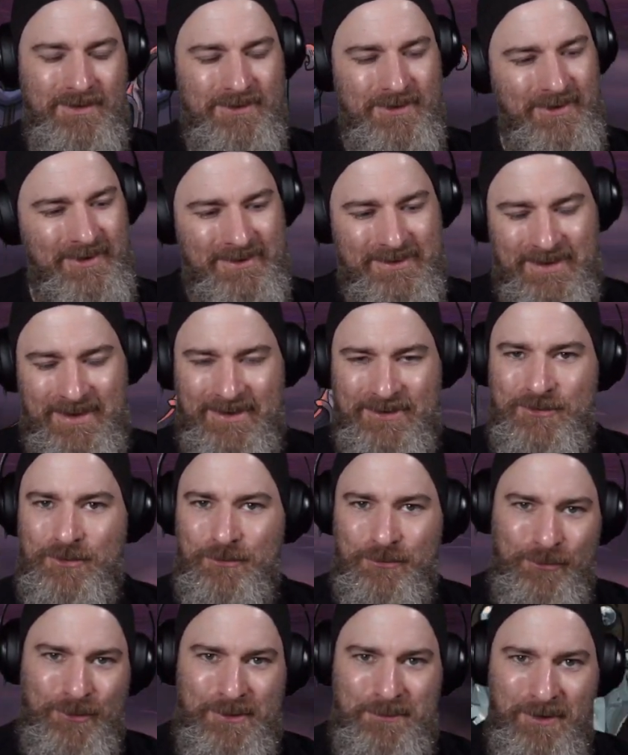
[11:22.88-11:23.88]
So there's an extra
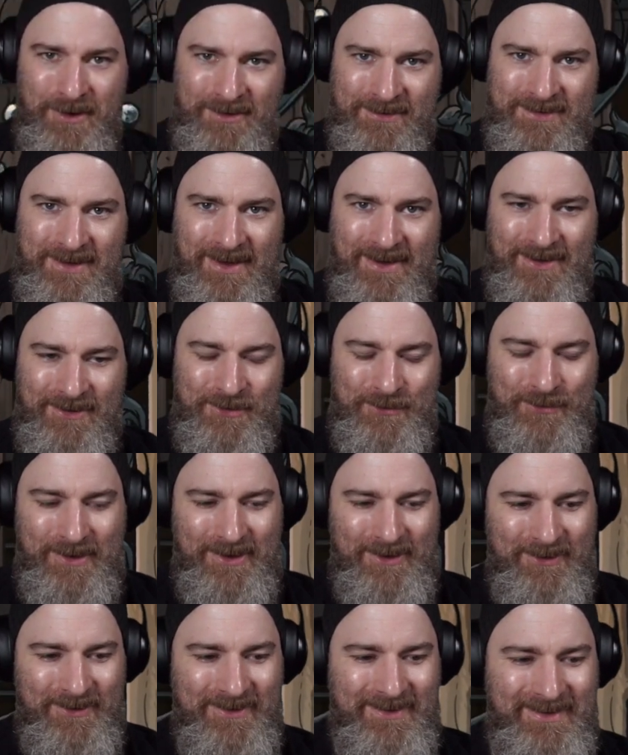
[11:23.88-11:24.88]
3 bucks added to
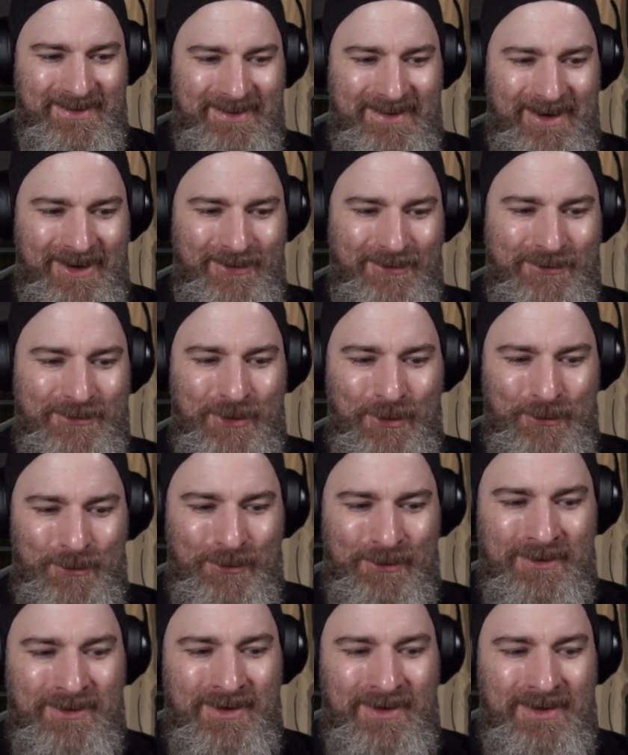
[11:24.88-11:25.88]
our
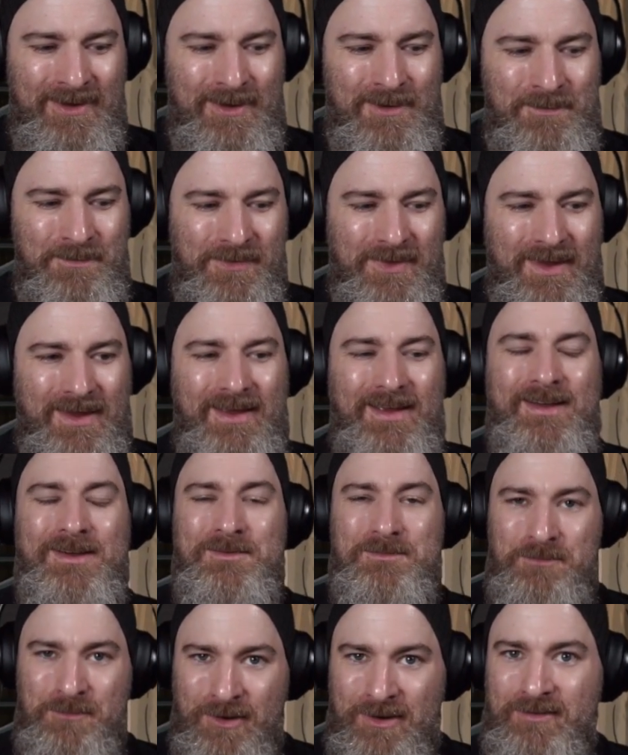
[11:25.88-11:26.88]
total.
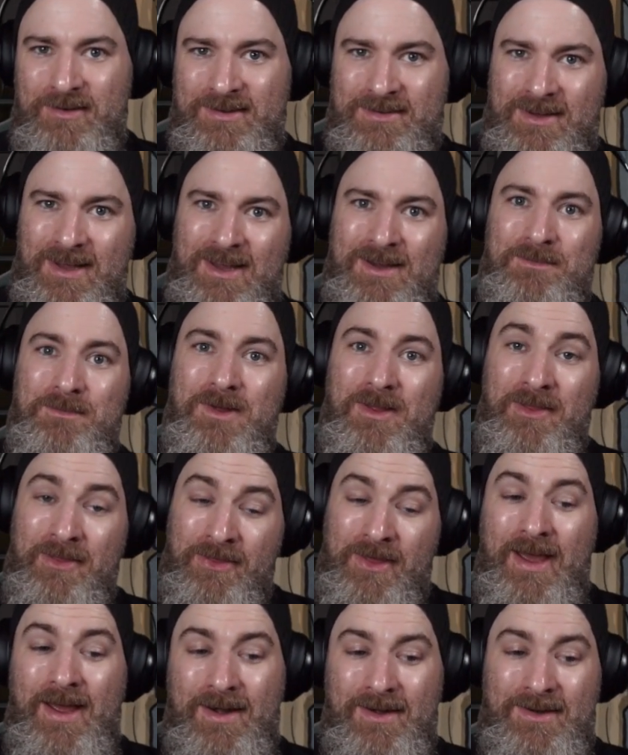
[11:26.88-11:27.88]
Previous game,
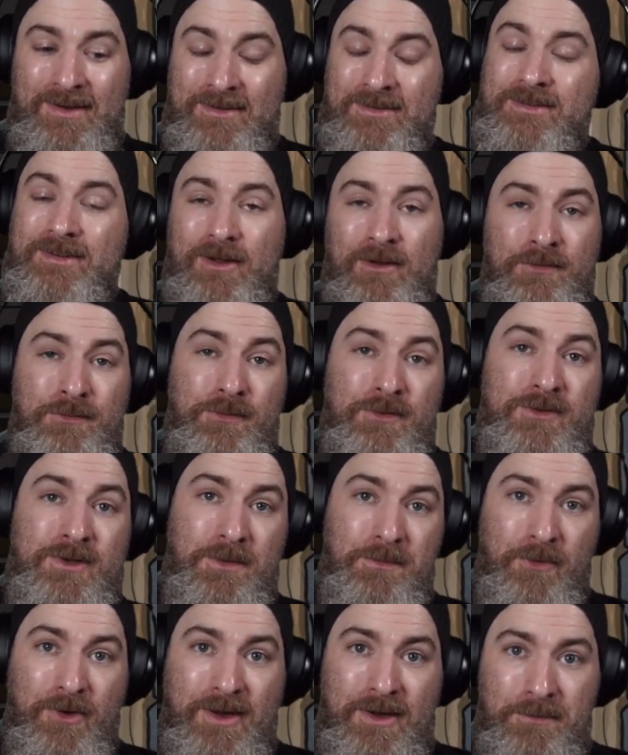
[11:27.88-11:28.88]
that itself was
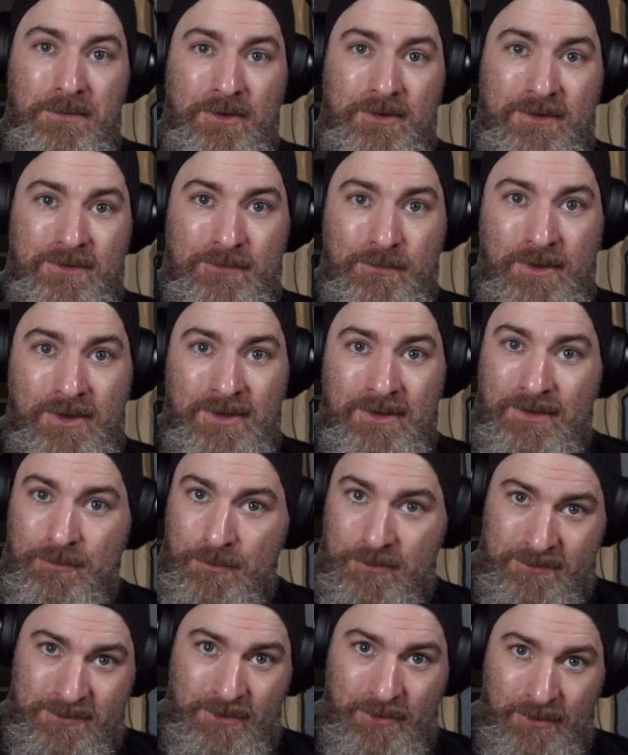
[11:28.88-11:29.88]
upgradable as well. There
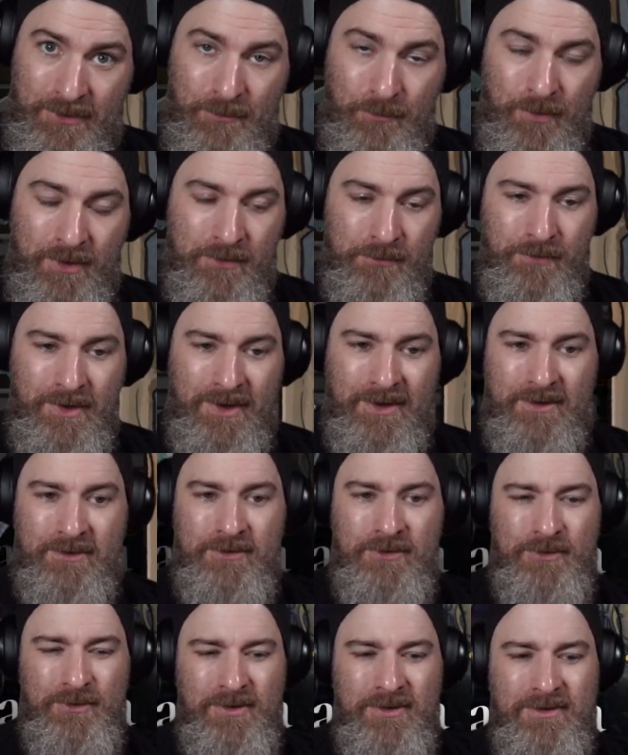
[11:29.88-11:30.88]
wasn't only one
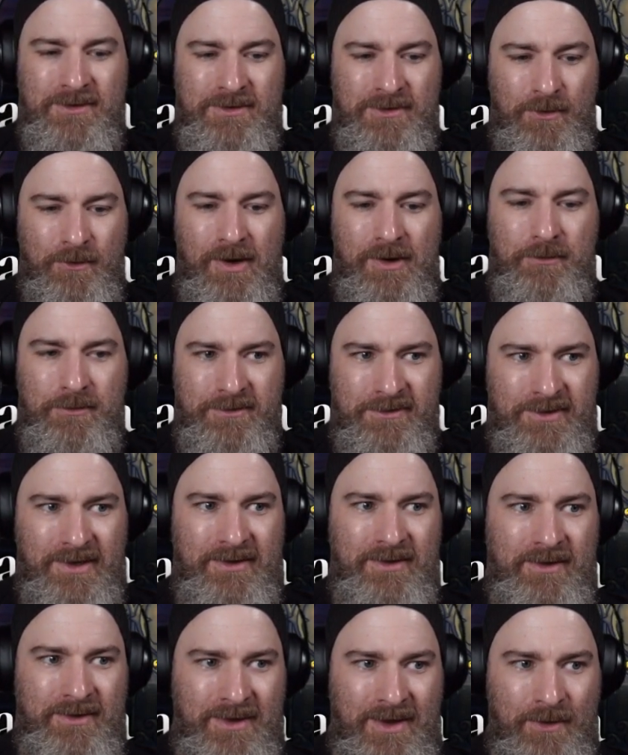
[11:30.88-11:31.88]
rank to it, so I would
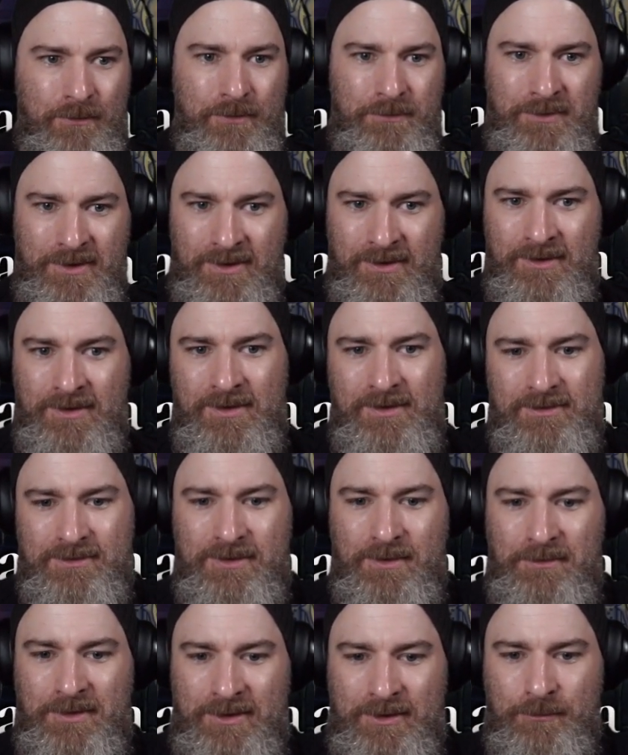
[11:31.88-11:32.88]
say that that would be
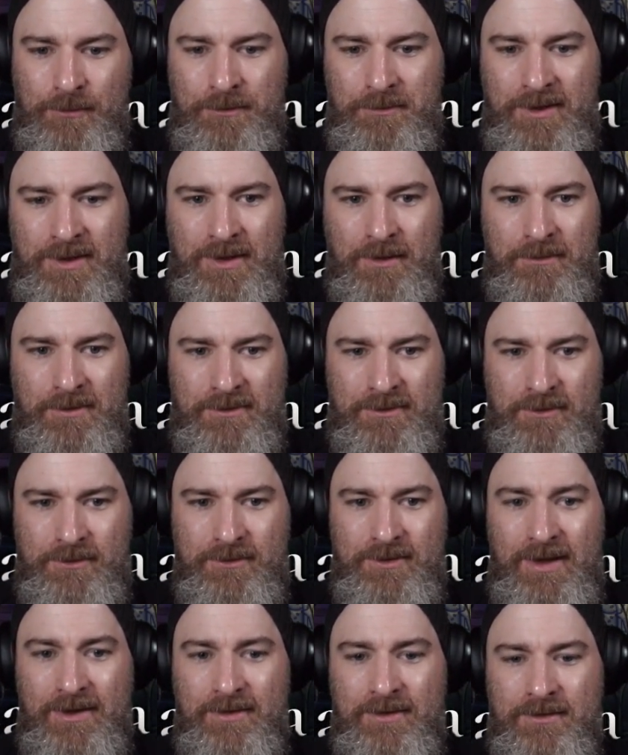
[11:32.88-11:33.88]
something that would be coming
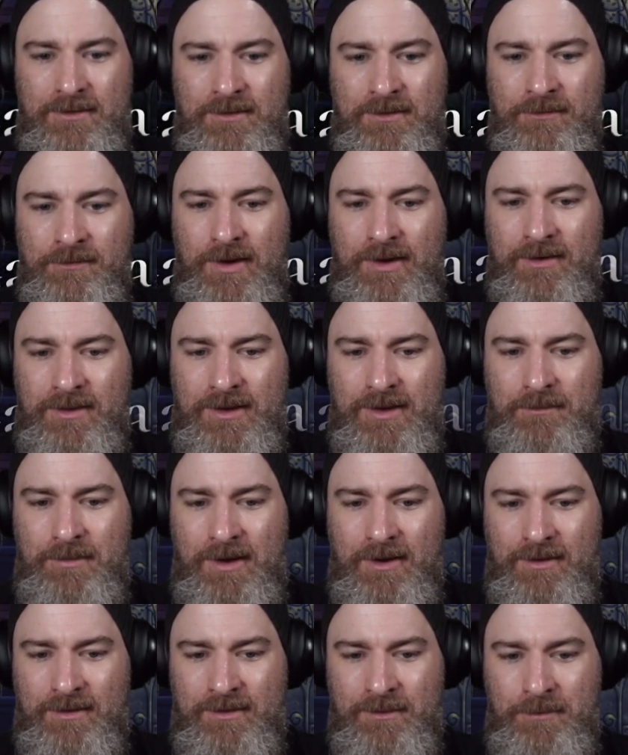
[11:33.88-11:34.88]
soon. Now, the fun thing
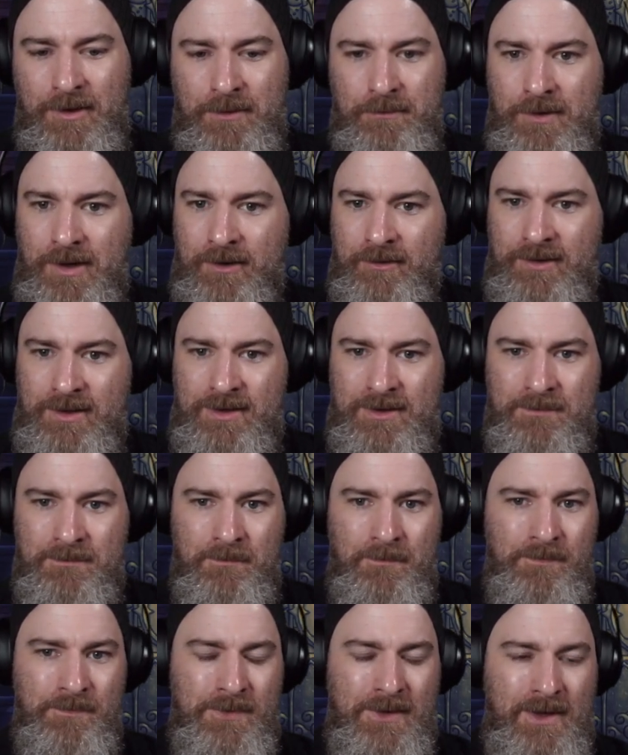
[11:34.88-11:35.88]
about the Barbarian
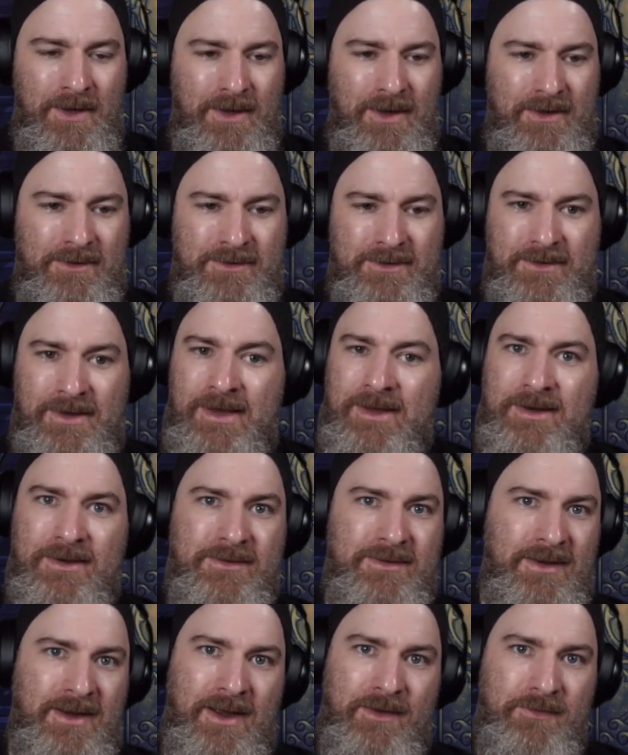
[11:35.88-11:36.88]
is that he
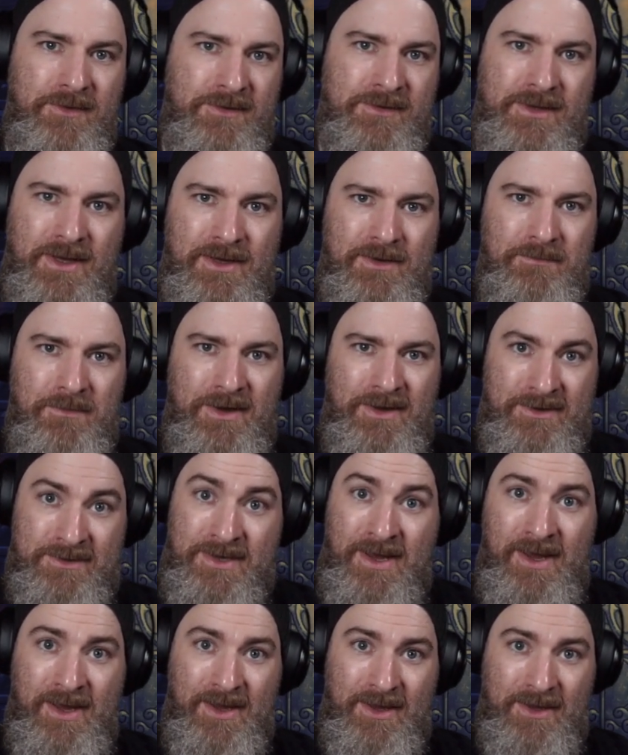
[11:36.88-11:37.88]
doesn't have the same
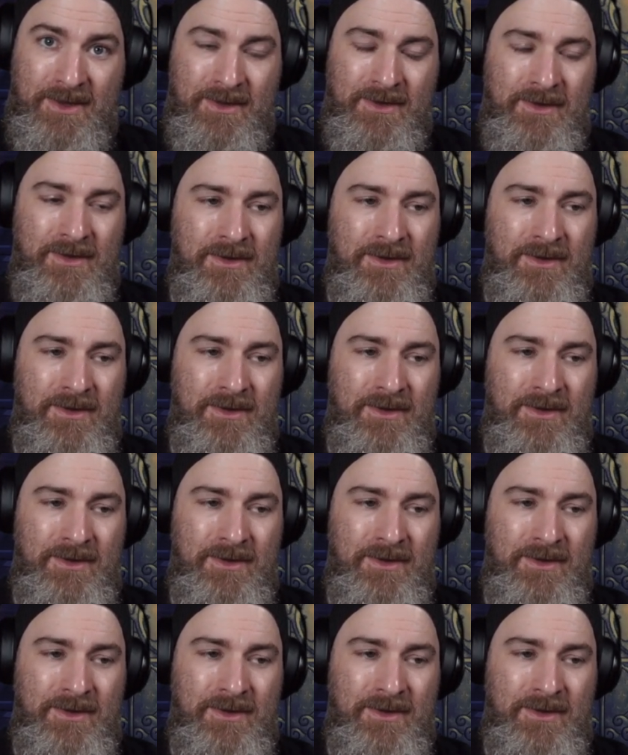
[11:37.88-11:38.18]
attack.